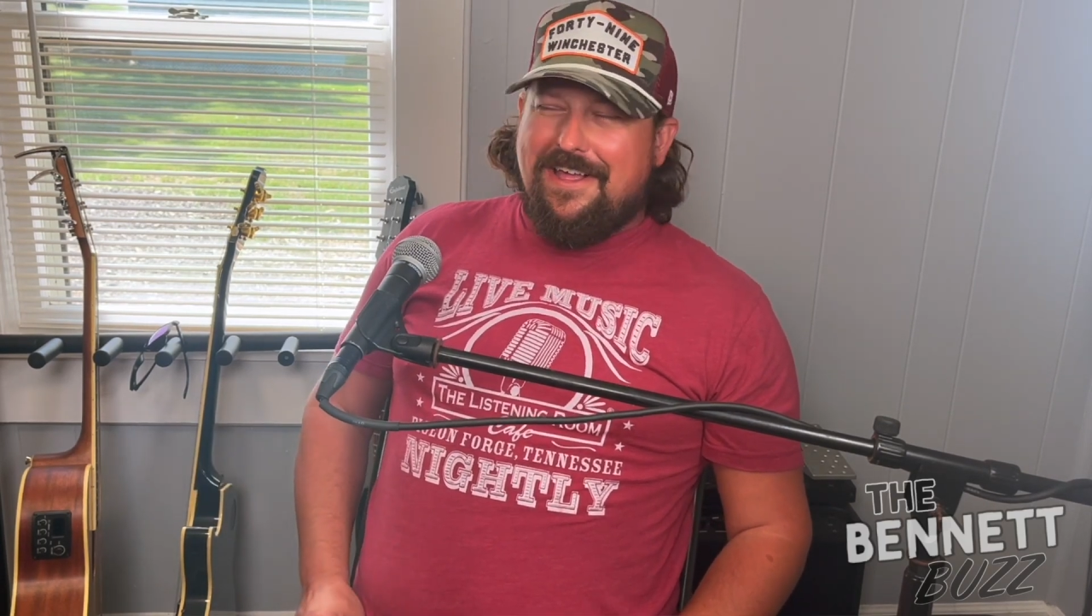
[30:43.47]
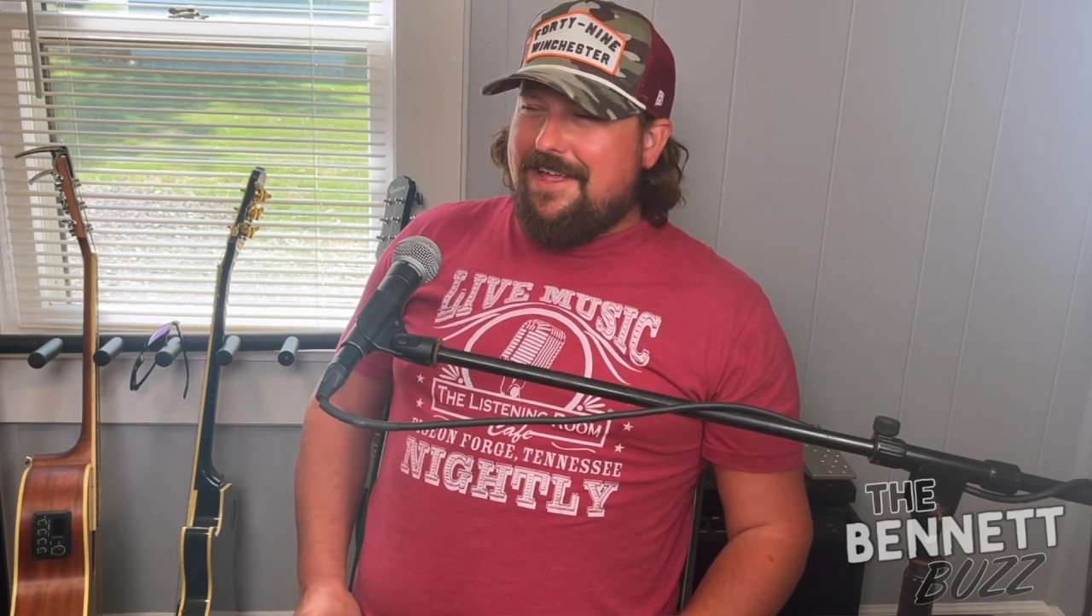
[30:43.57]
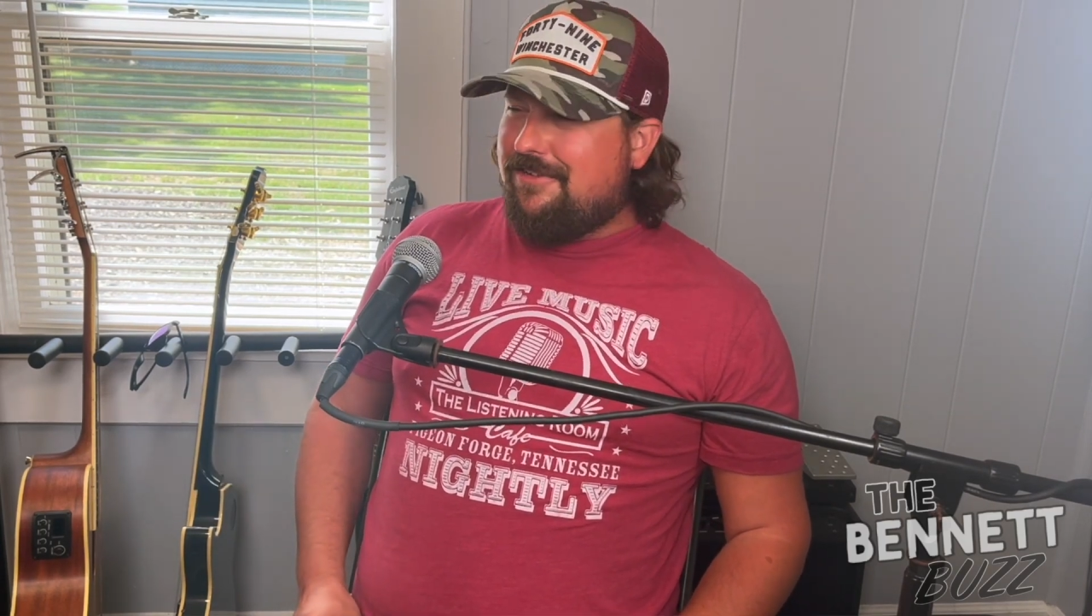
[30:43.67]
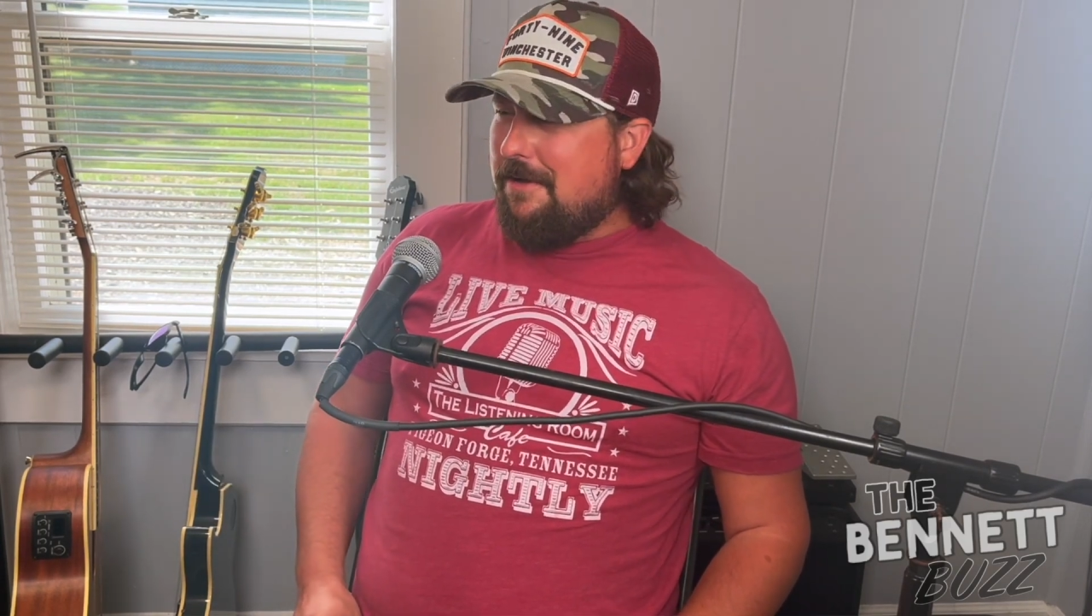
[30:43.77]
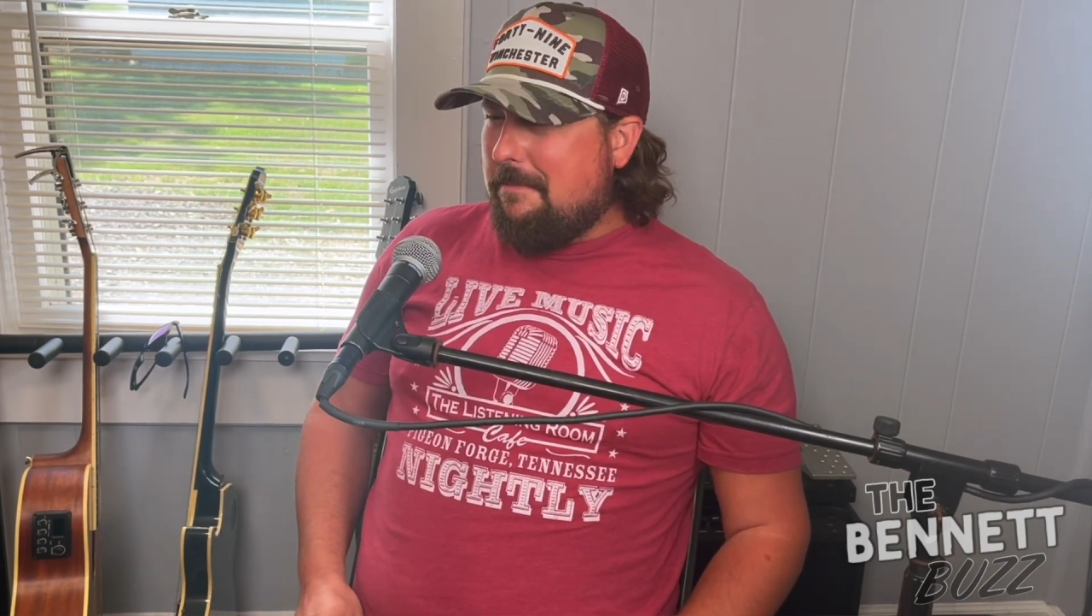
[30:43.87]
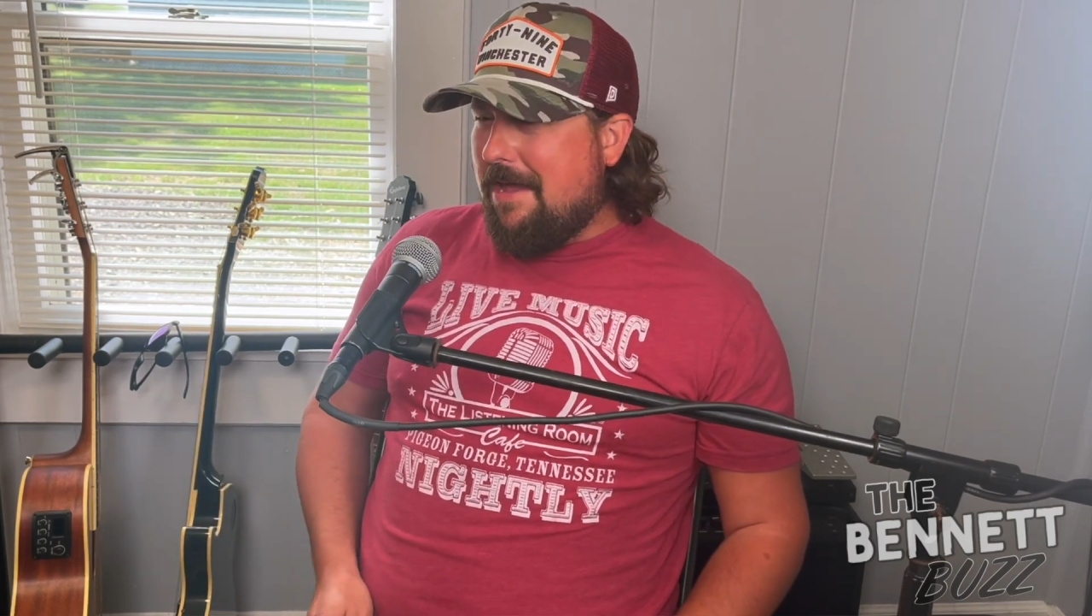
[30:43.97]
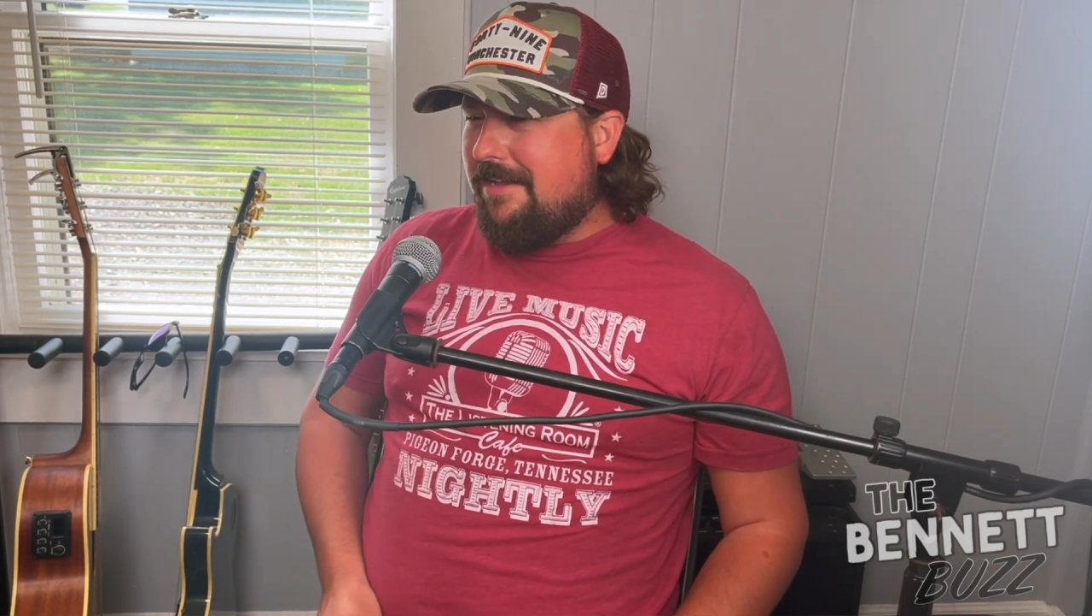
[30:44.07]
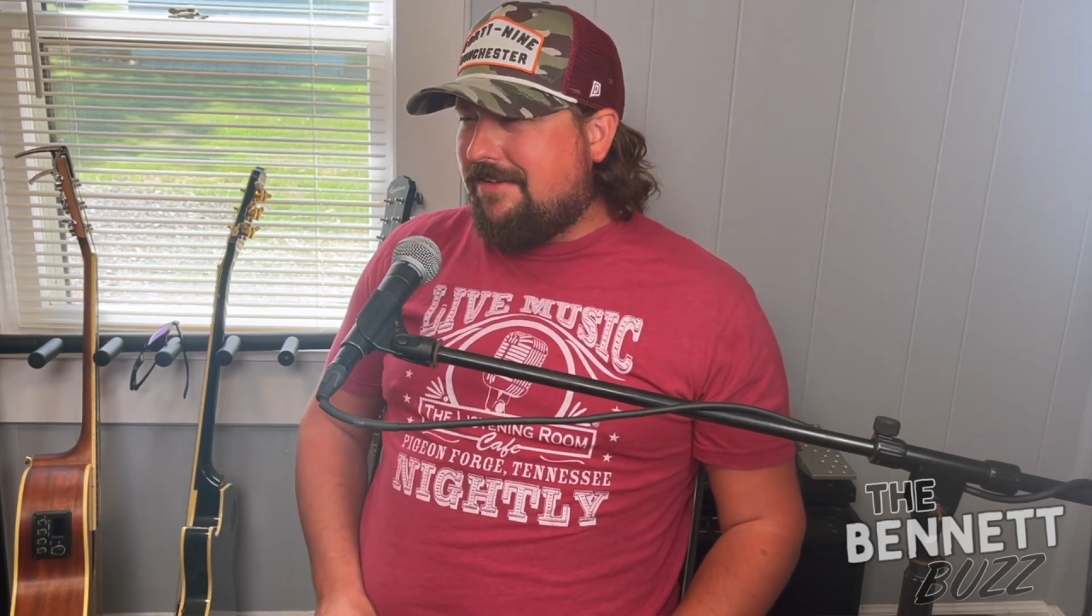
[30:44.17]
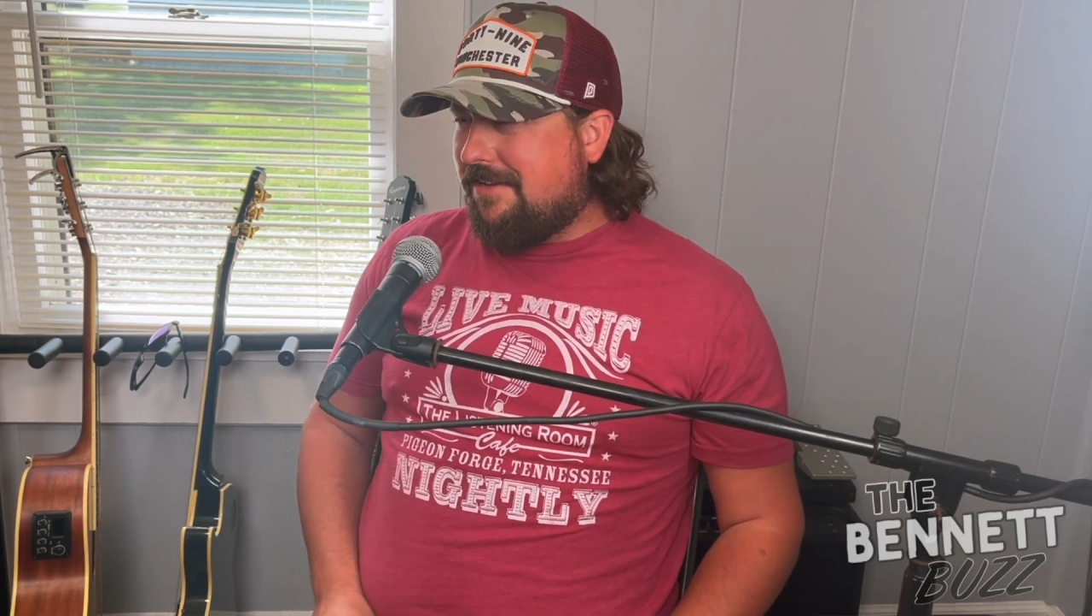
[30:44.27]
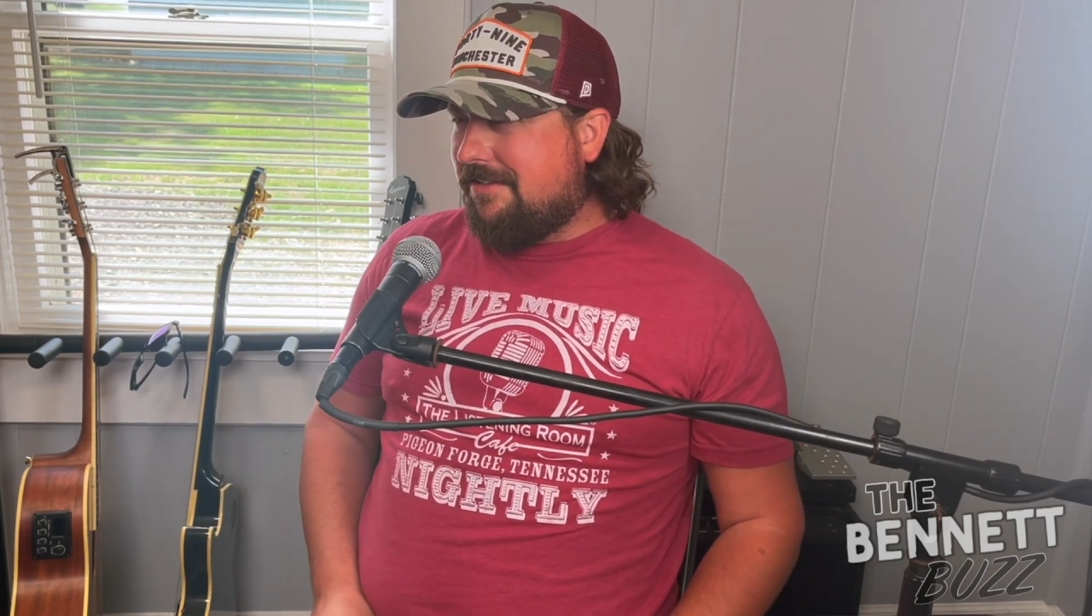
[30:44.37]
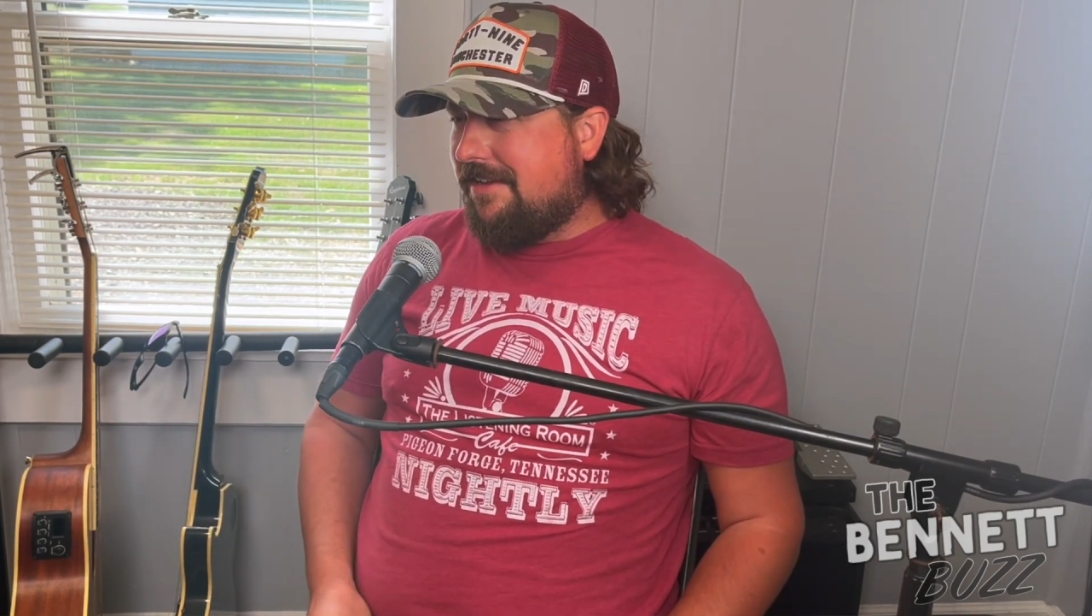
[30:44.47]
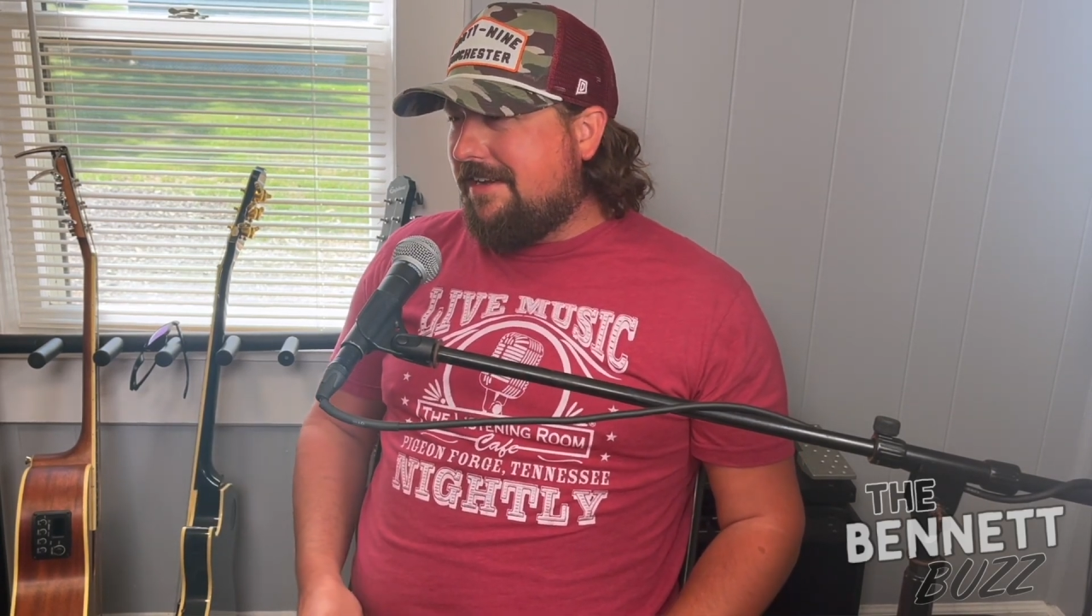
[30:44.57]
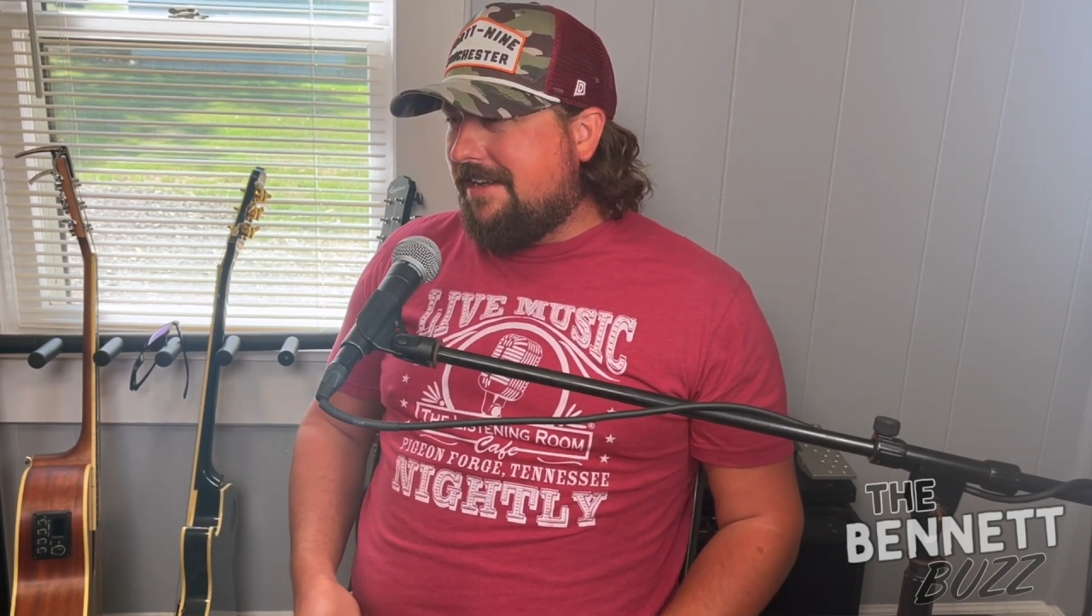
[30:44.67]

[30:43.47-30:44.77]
And so basically,